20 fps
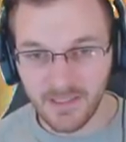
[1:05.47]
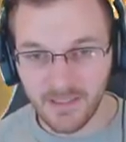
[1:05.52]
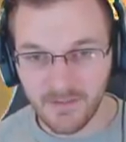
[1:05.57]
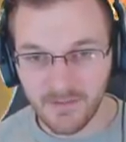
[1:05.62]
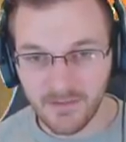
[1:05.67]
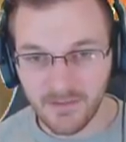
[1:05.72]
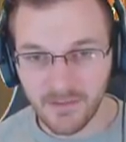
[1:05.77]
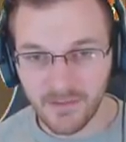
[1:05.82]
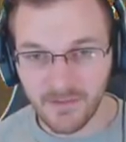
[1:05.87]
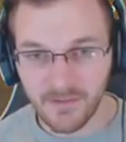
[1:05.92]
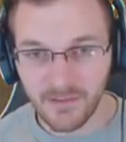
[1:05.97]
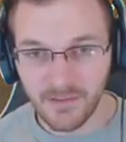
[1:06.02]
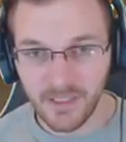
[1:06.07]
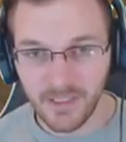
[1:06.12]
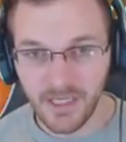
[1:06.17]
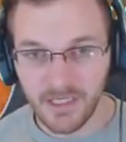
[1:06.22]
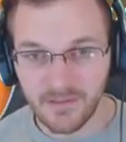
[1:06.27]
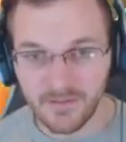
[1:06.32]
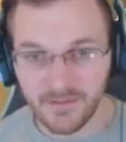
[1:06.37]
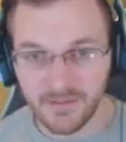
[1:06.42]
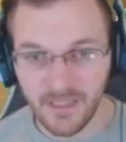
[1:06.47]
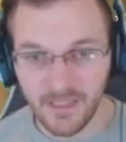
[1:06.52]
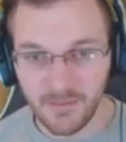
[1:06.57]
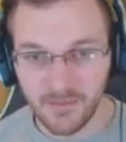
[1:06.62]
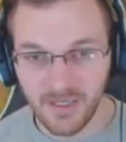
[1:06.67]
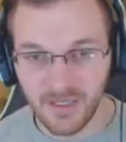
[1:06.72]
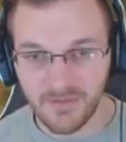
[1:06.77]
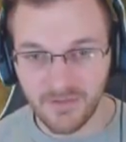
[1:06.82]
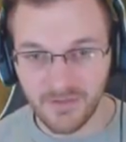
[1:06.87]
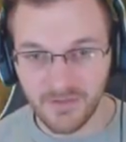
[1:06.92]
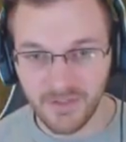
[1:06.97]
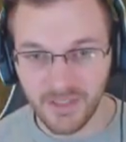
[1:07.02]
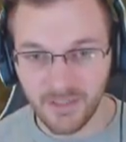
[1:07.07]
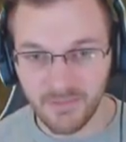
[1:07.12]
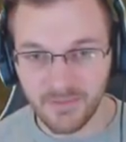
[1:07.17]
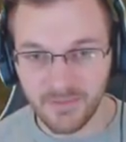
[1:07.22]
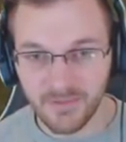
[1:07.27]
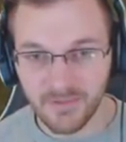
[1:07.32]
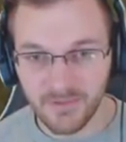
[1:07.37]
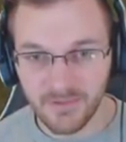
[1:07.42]
lackluster. Okay, the sniper rifle's
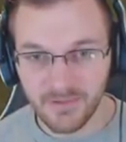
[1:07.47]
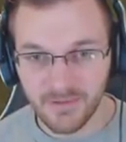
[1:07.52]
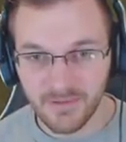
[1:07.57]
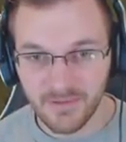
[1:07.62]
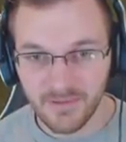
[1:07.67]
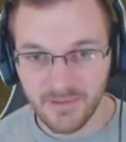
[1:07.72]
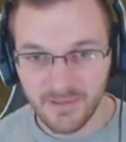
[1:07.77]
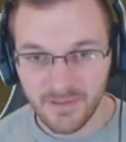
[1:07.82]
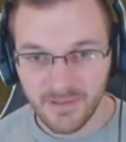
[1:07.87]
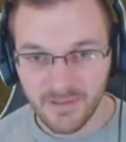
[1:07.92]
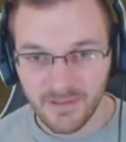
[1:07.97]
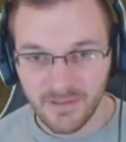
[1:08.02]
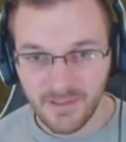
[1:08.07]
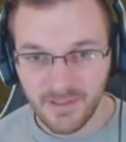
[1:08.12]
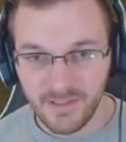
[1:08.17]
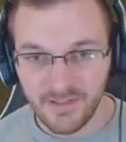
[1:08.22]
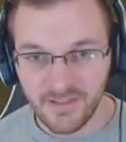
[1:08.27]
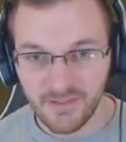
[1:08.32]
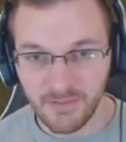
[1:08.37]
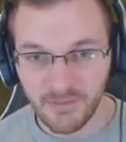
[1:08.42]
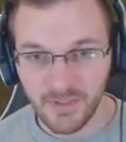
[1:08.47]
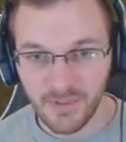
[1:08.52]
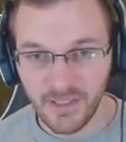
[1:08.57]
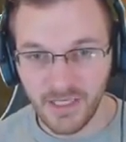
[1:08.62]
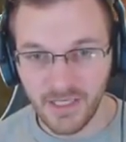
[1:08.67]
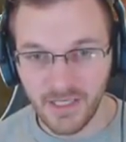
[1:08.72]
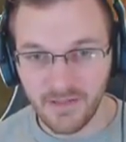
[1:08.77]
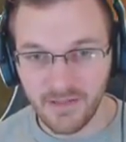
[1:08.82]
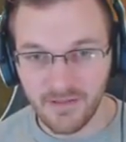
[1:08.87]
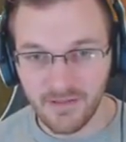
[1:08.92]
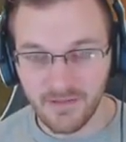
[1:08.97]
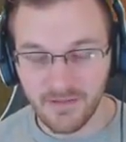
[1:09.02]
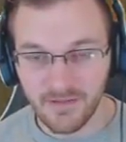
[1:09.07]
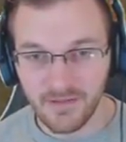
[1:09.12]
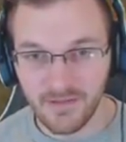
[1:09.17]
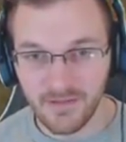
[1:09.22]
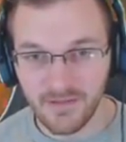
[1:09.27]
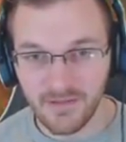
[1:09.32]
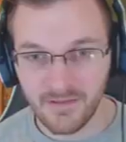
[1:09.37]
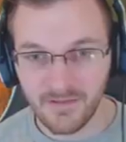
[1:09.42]
up. I swear to God.
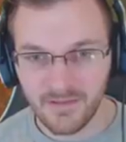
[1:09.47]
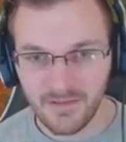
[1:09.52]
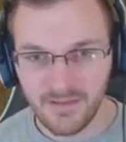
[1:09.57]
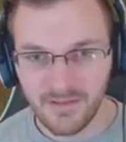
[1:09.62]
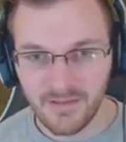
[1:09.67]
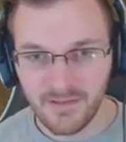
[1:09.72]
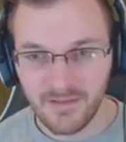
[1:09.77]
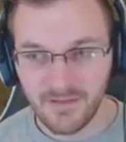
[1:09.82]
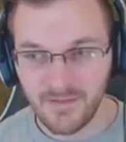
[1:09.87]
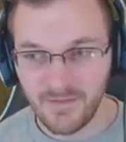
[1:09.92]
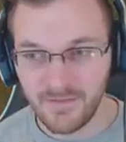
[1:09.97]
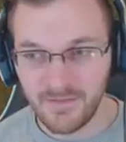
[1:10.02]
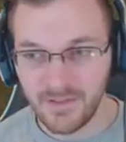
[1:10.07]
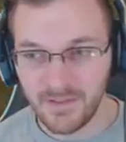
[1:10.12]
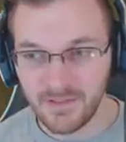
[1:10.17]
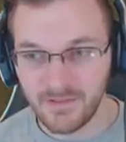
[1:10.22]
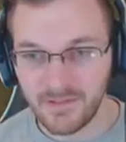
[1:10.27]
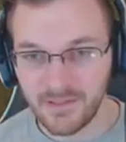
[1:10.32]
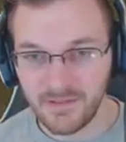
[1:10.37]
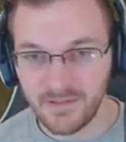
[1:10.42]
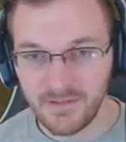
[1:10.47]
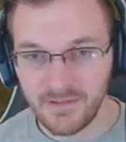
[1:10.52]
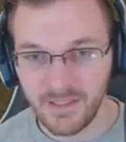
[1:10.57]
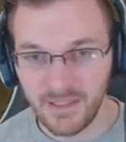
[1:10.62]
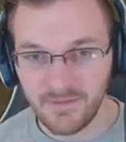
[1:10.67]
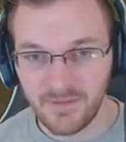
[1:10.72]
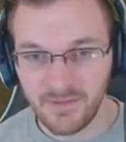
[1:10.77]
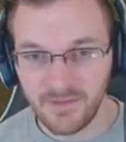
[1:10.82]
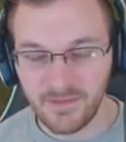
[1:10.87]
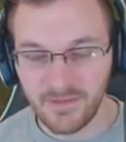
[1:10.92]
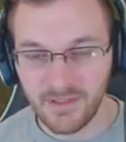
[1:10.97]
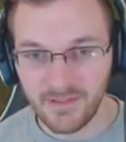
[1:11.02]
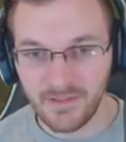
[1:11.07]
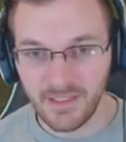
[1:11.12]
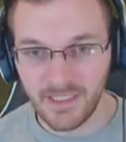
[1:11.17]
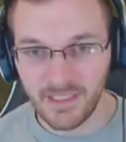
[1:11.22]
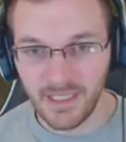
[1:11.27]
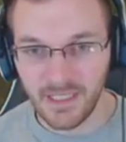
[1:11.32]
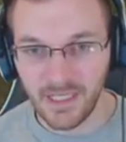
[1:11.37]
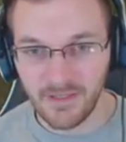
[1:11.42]
This gets if this gets
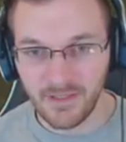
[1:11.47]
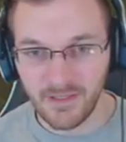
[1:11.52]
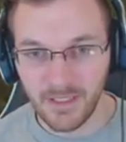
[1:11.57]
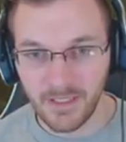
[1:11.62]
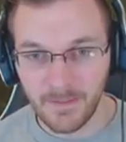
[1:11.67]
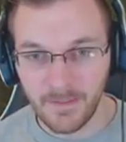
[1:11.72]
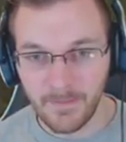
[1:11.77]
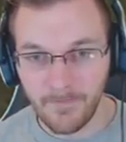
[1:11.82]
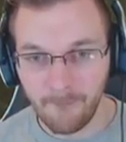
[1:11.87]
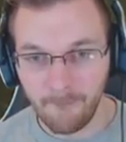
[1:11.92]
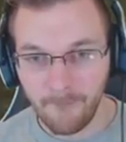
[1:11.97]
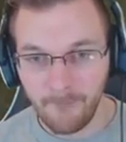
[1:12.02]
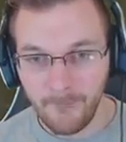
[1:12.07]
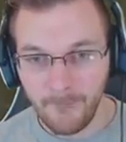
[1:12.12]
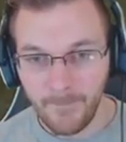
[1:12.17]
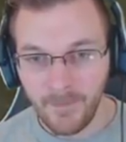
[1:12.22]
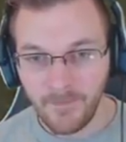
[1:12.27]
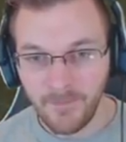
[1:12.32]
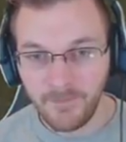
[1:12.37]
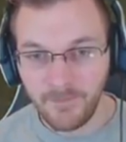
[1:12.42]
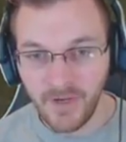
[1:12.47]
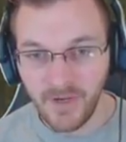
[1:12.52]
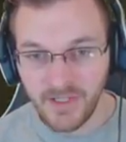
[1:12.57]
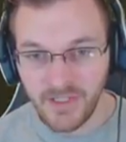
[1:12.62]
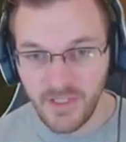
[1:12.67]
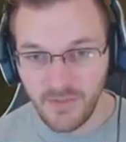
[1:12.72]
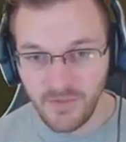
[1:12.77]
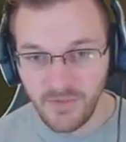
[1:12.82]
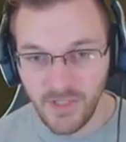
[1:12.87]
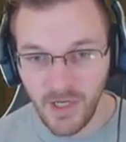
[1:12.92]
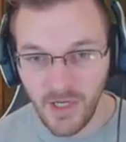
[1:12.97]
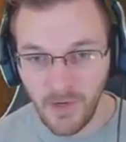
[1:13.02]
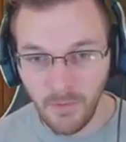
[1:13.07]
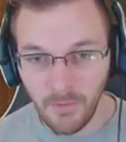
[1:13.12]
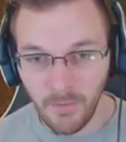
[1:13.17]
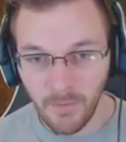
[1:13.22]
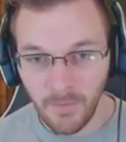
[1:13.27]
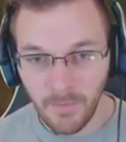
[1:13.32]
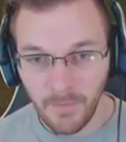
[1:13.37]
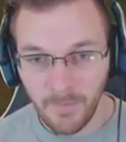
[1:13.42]
naded out again. Fuck you,
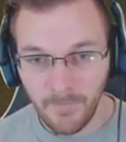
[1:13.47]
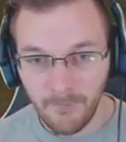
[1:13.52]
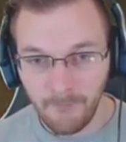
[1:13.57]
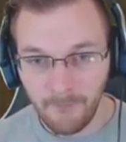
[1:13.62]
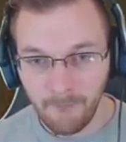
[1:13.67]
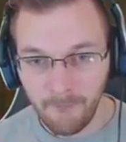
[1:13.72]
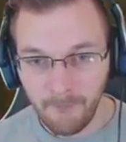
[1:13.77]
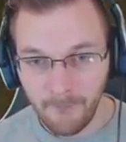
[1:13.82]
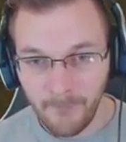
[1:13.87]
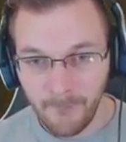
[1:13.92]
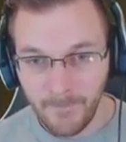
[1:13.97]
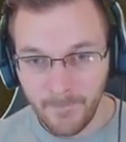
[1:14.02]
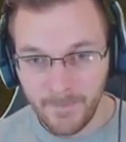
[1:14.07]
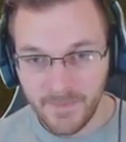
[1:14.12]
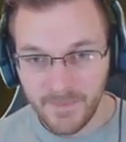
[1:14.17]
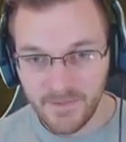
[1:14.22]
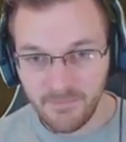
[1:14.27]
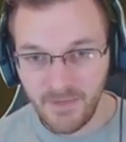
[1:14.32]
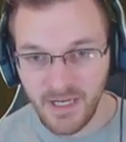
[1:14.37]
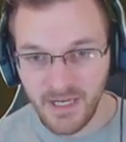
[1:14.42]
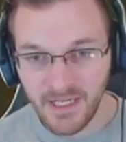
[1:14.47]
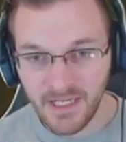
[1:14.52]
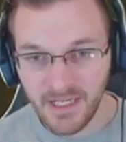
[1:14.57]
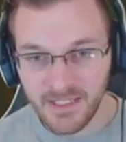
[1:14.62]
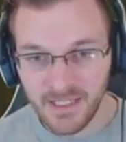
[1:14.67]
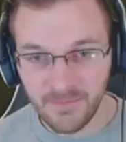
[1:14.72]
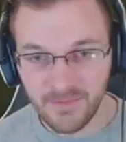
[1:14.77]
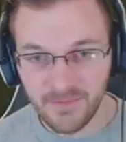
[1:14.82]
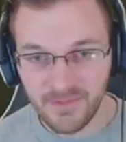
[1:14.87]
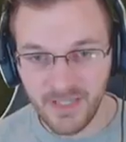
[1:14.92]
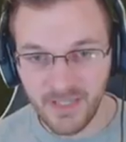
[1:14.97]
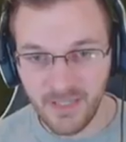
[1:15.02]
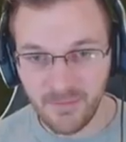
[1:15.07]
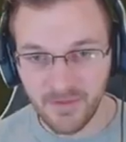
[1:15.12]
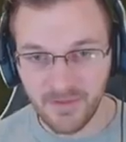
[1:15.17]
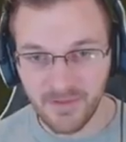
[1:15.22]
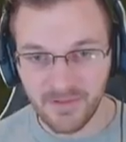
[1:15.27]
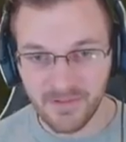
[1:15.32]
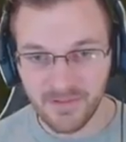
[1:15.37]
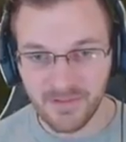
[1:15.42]
no! It's my goddamn
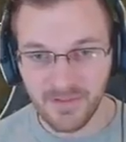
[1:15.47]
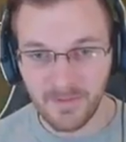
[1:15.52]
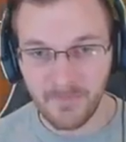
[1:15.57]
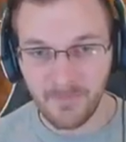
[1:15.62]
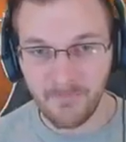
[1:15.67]
sniper!